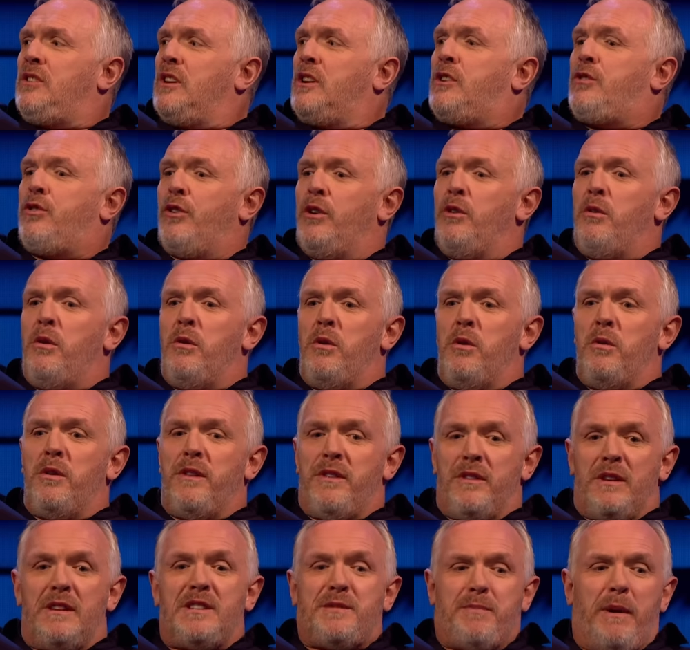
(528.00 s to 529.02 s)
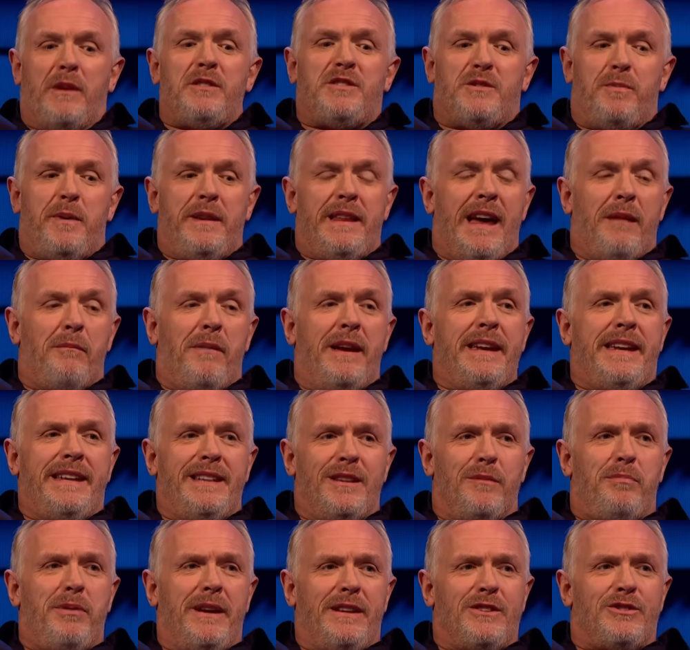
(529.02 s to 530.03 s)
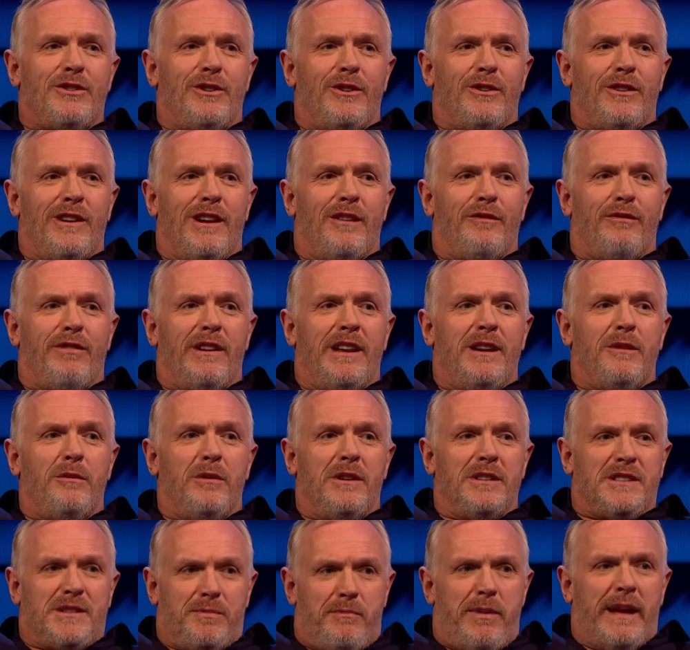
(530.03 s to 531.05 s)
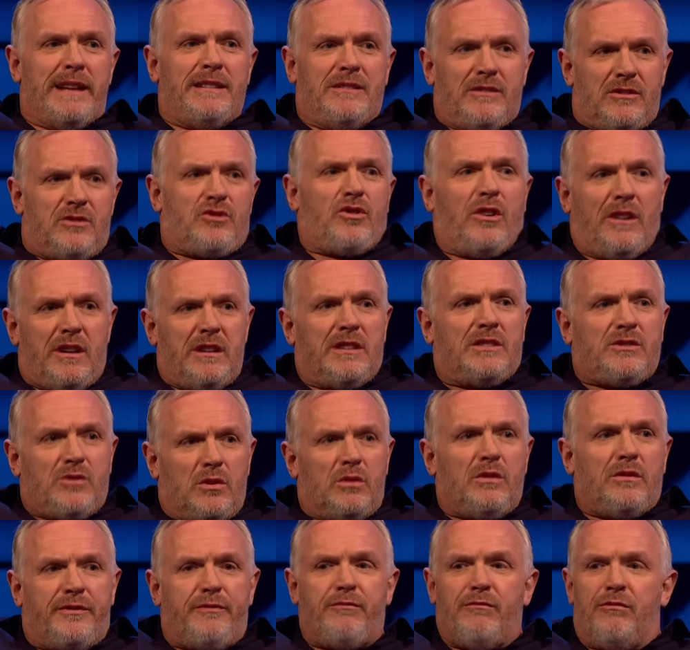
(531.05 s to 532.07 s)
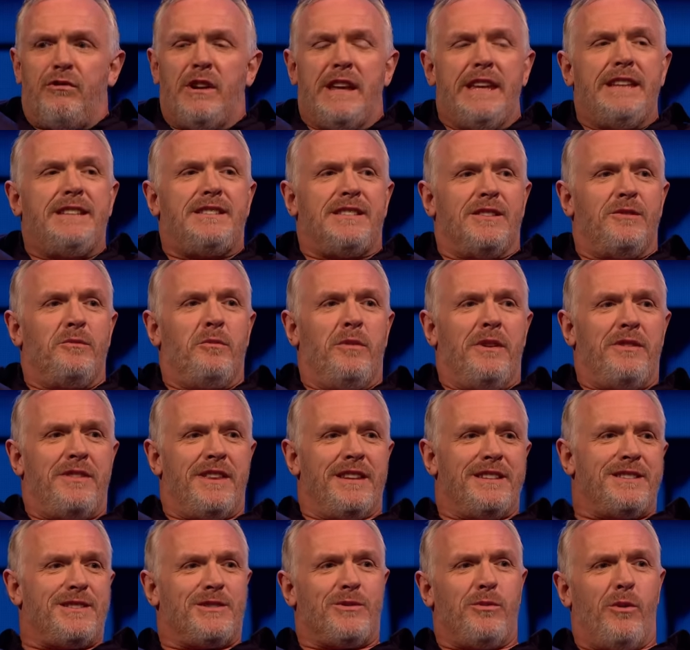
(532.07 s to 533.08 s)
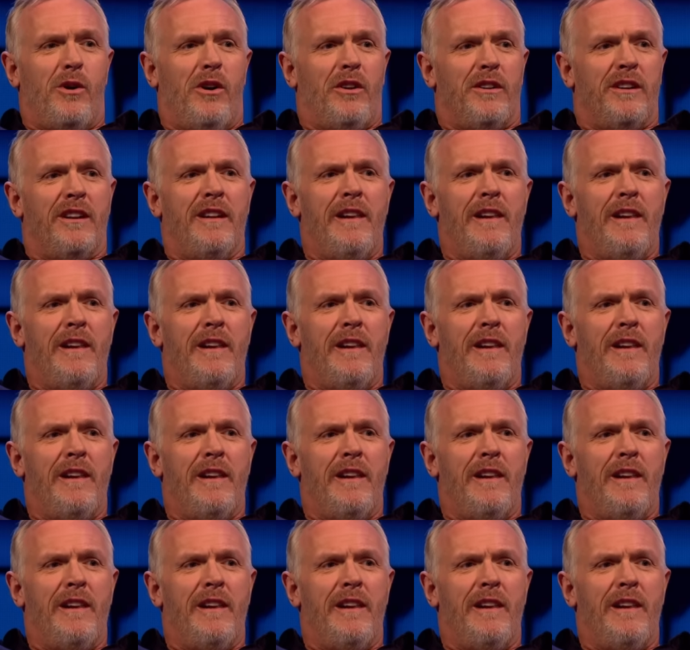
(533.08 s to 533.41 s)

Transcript: of the crew who were supposed to be there making the picture look lovely were spent trying to sort of reason with this swan.